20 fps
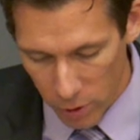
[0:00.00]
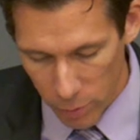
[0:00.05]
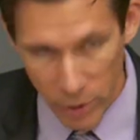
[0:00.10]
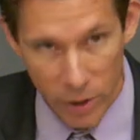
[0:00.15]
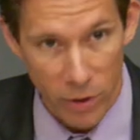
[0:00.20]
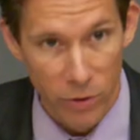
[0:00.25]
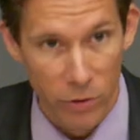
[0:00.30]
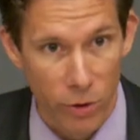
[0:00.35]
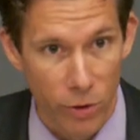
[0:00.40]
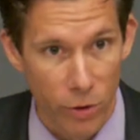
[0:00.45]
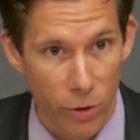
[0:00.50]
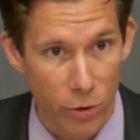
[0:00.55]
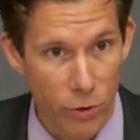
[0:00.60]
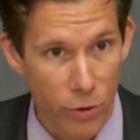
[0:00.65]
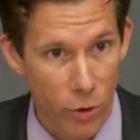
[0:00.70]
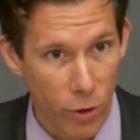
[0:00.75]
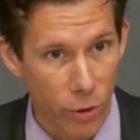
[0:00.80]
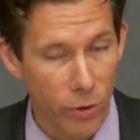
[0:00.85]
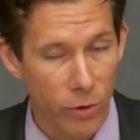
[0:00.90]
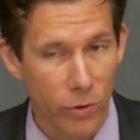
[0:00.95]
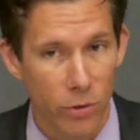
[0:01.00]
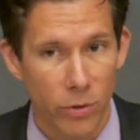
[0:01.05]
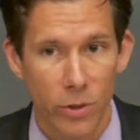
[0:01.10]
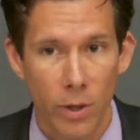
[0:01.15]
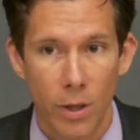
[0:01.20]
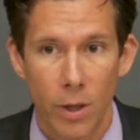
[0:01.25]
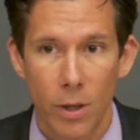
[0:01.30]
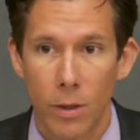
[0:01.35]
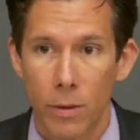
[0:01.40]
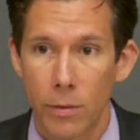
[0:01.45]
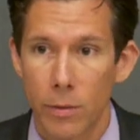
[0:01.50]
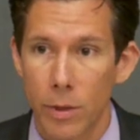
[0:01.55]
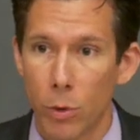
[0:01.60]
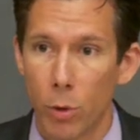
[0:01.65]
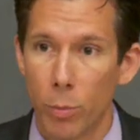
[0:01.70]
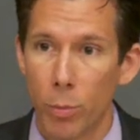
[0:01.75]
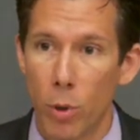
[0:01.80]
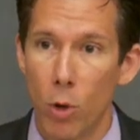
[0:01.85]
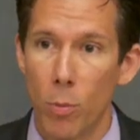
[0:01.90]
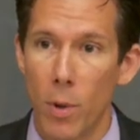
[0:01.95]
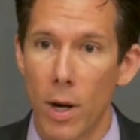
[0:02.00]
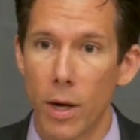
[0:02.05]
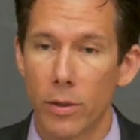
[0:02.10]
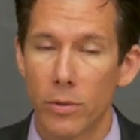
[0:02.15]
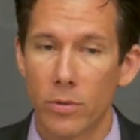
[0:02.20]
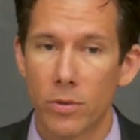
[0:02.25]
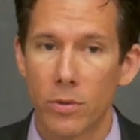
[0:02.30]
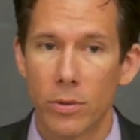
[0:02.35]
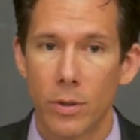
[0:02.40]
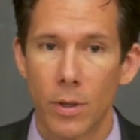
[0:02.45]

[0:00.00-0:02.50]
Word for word: to be considered Turks. They were Pomaks.